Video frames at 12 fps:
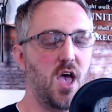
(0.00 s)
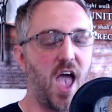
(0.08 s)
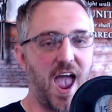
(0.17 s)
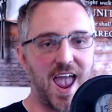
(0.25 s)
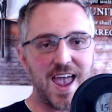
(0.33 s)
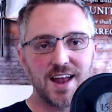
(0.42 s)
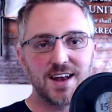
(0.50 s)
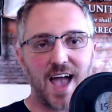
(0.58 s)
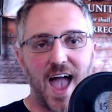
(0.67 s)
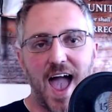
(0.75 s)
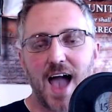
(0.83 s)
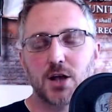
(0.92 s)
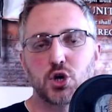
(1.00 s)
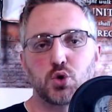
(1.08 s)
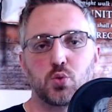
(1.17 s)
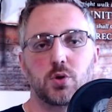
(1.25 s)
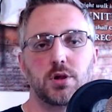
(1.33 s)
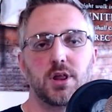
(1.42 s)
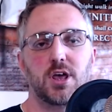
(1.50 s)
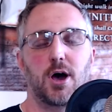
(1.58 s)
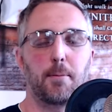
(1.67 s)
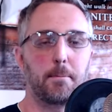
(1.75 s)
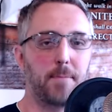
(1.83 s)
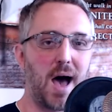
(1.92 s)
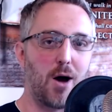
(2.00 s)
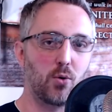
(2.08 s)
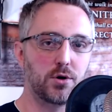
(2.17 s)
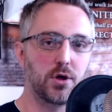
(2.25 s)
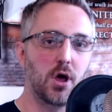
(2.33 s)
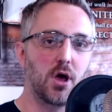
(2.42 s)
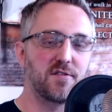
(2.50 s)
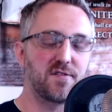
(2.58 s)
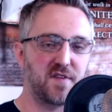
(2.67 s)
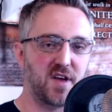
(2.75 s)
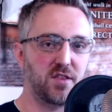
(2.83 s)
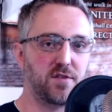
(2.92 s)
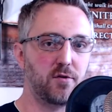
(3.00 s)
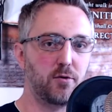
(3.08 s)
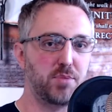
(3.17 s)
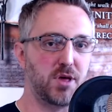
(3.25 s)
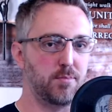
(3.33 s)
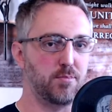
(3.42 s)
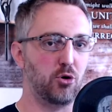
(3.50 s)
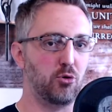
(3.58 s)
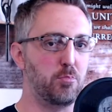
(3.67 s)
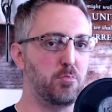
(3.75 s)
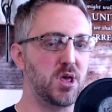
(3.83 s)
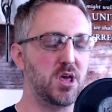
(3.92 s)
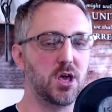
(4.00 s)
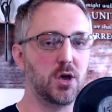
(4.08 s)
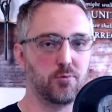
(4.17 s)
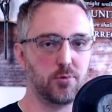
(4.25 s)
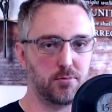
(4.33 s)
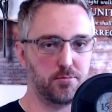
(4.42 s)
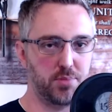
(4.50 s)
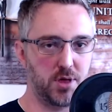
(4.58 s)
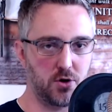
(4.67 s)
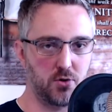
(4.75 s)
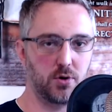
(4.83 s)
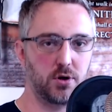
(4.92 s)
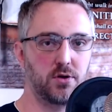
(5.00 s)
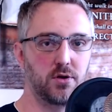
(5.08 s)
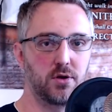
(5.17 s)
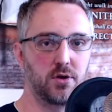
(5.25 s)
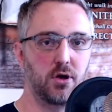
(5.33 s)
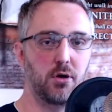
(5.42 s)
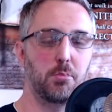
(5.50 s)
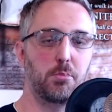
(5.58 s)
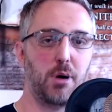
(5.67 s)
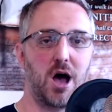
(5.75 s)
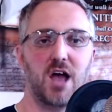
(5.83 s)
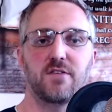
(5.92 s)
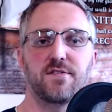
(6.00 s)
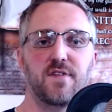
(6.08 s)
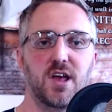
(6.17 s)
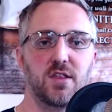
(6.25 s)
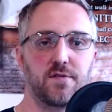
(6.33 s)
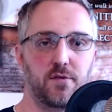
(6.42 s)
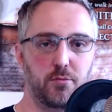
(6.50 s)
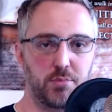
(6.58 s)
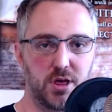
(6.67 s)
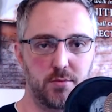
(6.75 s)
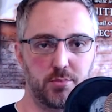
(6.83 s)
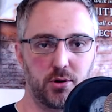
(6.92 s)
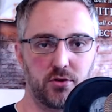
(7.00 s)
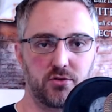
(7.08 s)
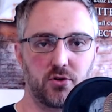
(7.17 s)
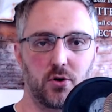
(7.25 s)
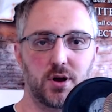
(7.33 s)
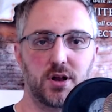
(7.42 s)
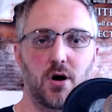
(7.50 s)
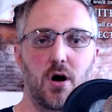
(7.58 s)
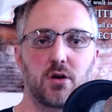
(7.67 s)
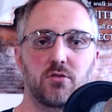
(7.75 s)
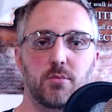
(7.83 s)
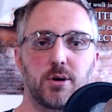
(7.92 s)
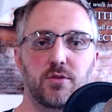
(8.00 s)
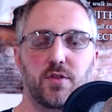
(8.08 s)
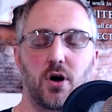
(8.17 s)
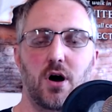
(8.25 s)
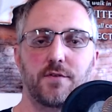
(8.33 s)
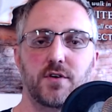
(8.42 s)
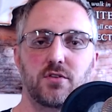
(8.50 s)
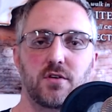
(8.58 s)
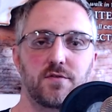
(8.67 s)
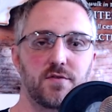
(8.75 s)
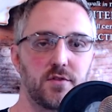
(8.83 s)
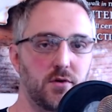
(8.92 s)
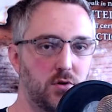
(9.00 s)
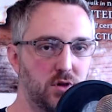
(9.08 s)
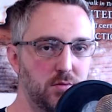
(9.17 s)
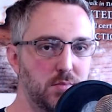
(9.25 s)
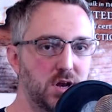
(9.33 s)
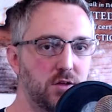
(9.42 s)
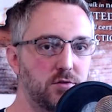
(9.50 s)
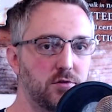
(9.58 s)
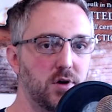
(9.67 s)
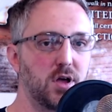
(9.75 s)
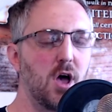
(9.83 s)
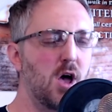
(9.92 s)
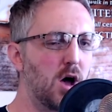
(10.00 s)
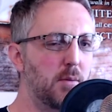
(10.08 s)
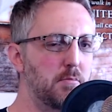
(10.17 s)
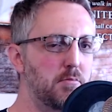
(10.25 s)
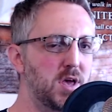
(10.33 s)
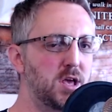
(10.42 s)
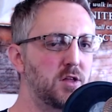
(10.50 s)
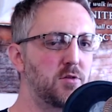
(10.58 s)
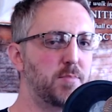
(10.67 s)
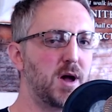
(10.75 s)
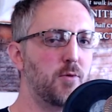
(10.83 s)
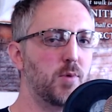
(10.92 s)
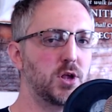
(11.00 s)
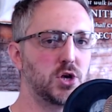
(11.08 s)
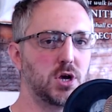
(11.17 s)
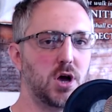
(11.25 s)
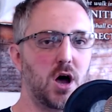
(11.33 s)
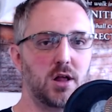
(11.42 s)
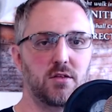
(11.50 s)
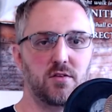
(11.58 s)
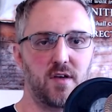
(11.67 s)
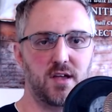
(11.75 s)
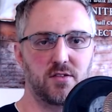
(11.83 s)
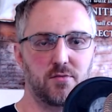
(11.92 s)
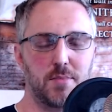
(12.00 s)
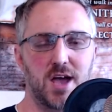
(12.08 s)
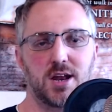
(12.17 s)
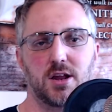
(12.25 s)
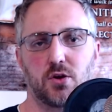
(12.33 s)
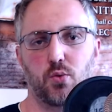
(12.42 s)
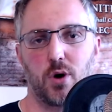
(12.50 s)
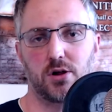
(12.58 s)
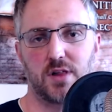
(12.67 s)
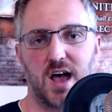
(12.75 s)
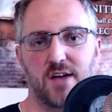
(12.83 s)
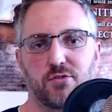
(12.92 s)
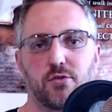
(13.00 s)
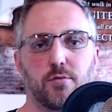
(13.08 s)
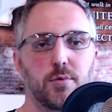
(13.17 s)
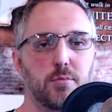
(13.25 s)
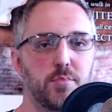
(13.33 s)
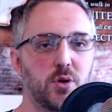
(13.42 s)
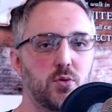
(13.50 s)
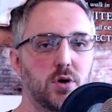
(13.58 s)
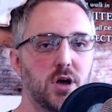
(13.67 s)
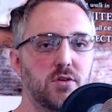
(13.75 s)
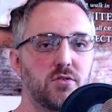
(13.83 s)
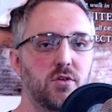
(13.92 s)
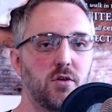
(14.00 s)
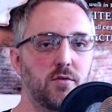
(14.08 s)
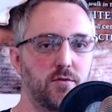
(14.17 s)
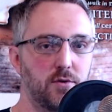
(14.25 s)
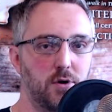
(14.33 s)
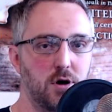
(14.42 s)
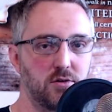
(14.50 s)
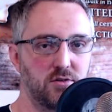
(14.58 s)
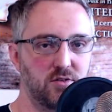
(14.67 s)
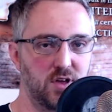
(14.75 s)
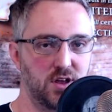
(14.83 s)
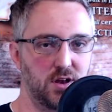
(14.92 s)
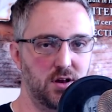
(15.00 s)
and actually about faithful people being rebuked by faithful people. So it talks about the office of the holy ministry, a means by which God sends men into our lives to rebuke us for our sin,